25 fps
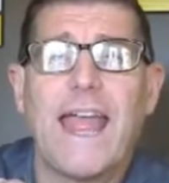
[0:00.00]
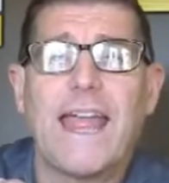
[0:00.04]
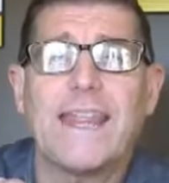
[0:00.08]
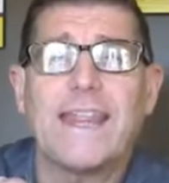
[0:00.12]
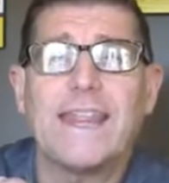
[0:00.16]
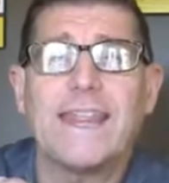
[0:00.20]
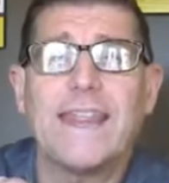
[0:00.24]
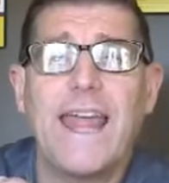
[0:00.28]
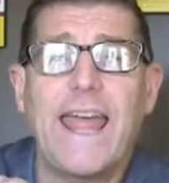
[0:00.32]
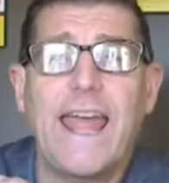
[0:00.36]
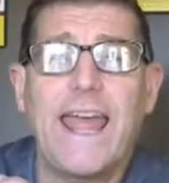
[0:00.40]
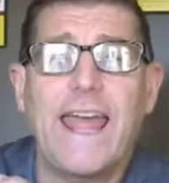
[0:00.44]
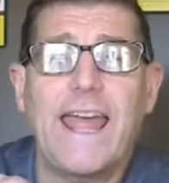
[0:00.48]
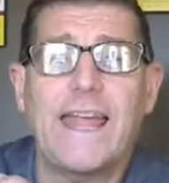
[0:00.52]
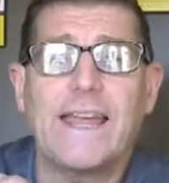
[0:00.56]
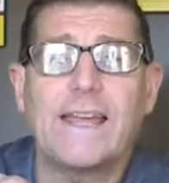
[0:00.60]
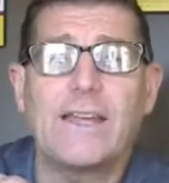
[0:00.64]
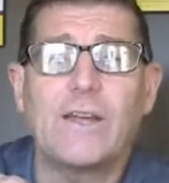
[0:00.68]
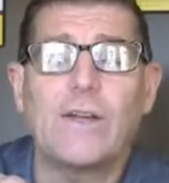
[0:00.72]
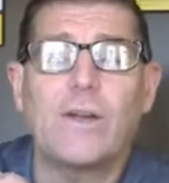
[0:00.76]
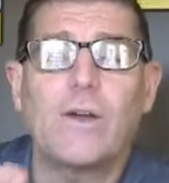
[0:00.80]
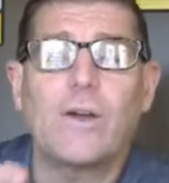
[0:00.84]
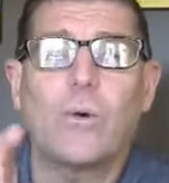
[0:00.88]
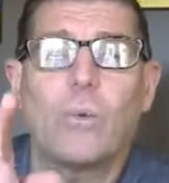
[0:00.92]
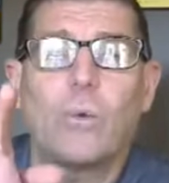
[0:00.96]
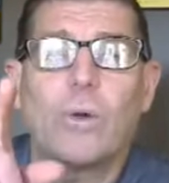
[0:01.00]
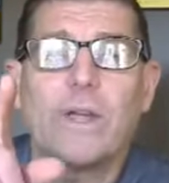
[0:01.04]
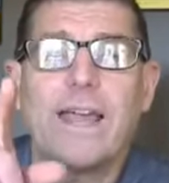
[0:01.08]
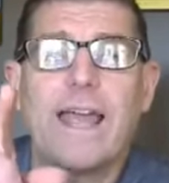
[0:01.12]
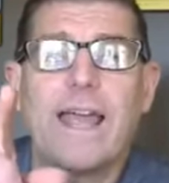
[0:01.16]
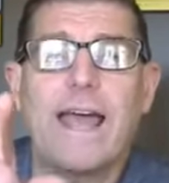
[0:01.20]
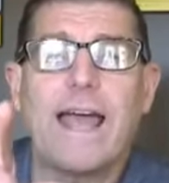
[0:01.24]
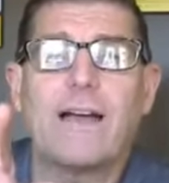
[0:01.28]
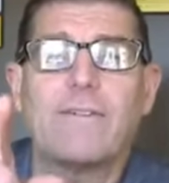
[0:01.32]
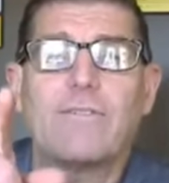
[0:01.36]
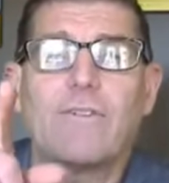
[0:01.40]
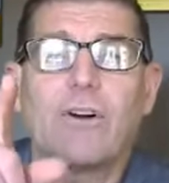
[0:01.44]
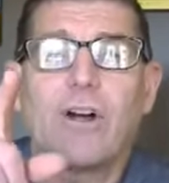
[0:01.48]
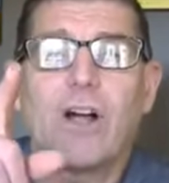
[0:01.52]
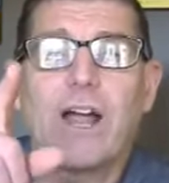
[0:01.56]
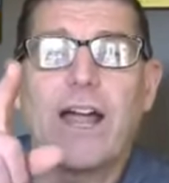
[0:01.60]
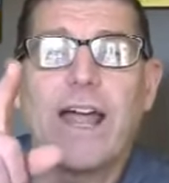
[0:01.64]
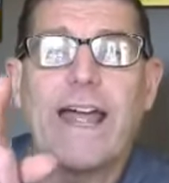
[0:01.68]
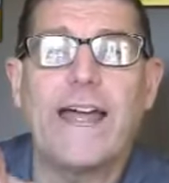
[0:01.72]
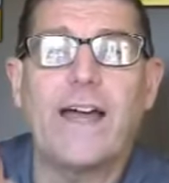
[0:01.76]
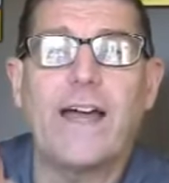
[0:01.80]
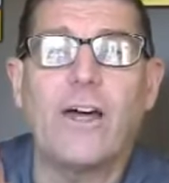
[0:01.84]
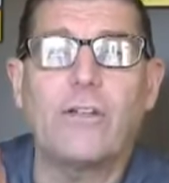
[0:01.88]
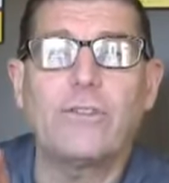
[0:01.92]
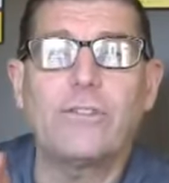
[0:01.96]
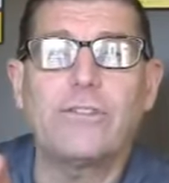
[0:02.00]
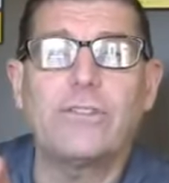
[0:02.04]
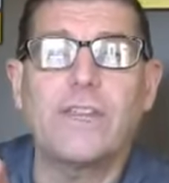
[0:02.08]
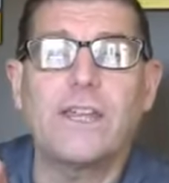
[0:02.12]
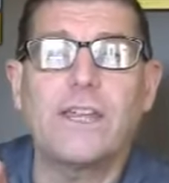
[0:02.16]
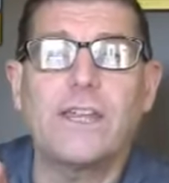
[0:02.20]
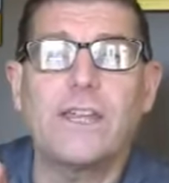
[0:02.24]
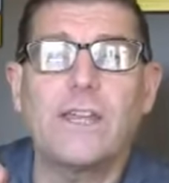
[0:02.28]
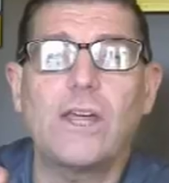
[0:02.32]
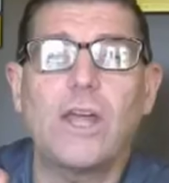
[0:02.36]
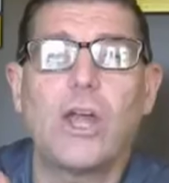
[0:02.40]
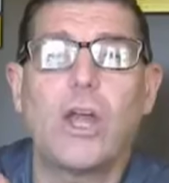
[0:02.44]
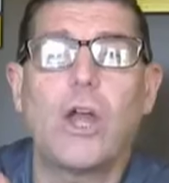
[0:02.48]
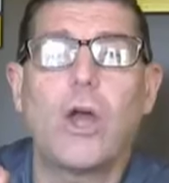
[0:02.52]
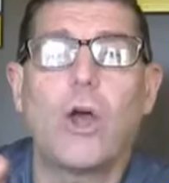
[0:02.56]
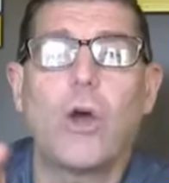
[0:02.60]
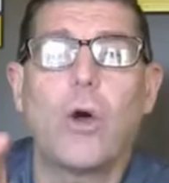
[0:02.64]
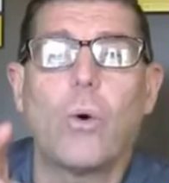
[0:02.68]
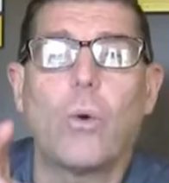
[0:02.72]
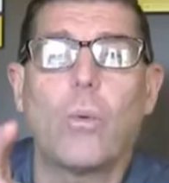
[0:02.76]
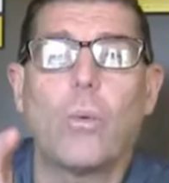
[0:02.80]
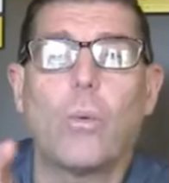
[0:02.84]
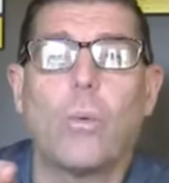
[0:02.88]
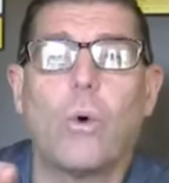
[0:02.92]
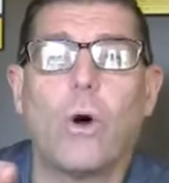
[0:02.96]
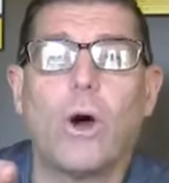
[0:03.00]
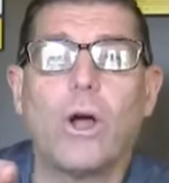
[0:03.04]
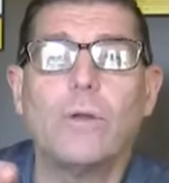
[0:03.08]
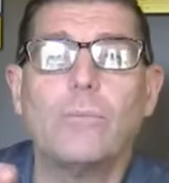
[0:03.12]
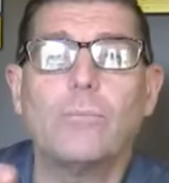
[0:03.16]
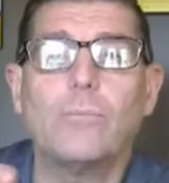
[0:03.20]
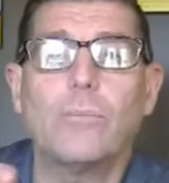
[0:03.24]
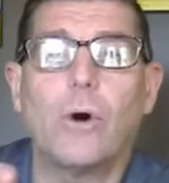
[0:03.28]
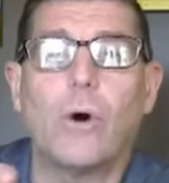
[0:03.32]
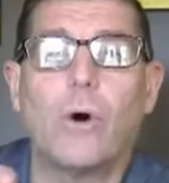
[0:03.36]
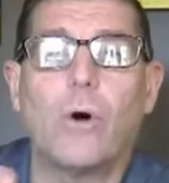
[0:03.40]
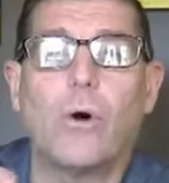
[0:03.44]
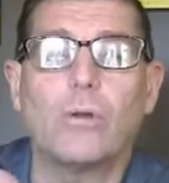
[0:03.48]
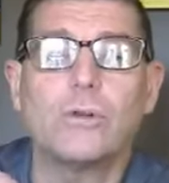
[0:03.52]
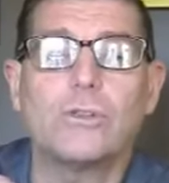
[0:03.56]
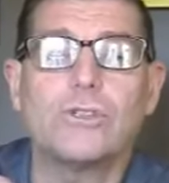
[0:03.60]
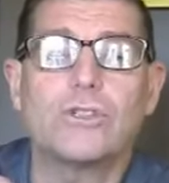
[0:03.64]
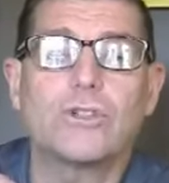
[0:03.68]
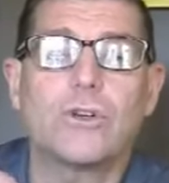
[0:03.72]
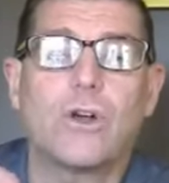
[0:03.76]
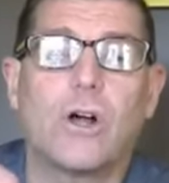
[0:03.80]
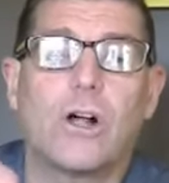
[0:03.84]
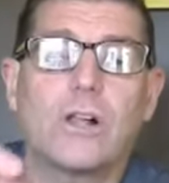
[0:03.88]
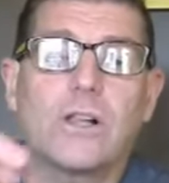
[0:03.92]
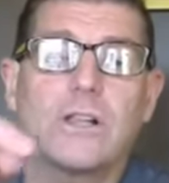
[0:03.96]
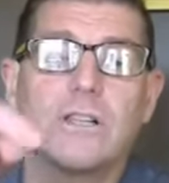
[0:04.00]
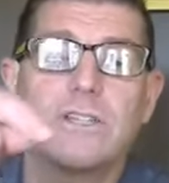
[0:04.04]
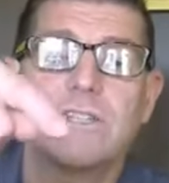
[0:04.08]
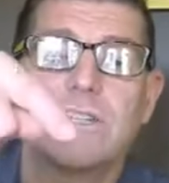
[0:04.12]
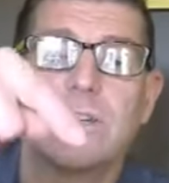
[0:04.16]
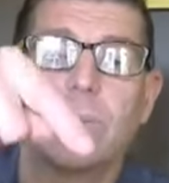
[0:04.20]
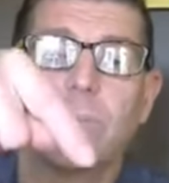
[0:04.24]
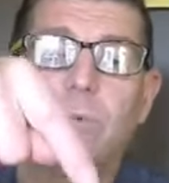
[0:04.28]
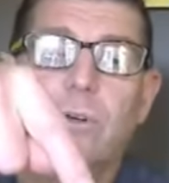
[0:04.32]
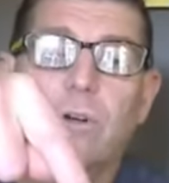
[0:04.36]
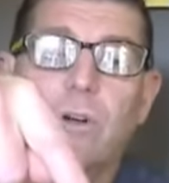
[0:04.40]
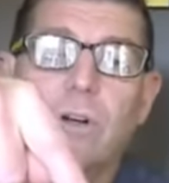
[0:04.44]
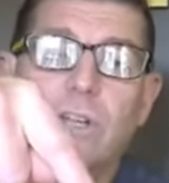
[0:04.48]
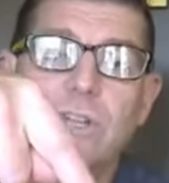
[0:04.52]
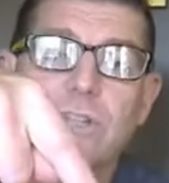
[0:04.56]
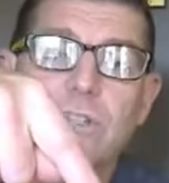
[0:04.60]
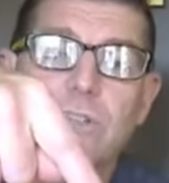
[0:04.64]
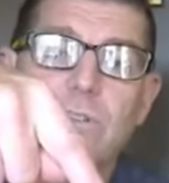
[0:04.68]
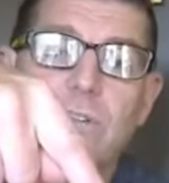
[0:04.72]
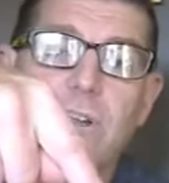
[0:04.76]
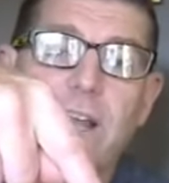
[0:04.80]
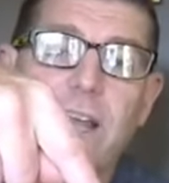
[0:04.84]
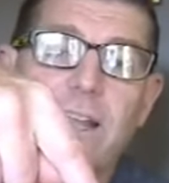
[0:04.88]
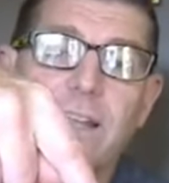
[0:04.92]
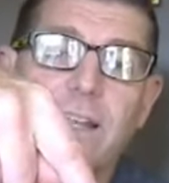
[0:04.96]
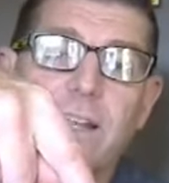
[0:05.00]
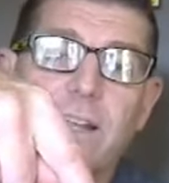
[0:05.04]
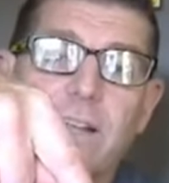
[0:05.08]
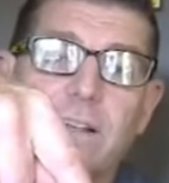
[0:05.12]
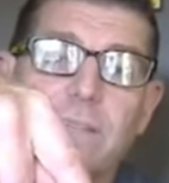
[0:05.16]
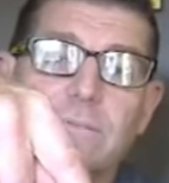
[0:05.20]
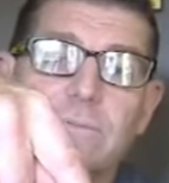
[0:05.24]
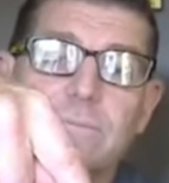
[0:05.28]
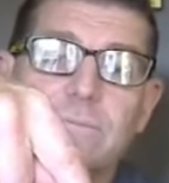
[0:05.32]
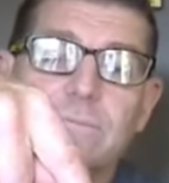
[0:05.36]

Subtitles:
Then we have our healthy 1-bowl chocolate chip cookies right here.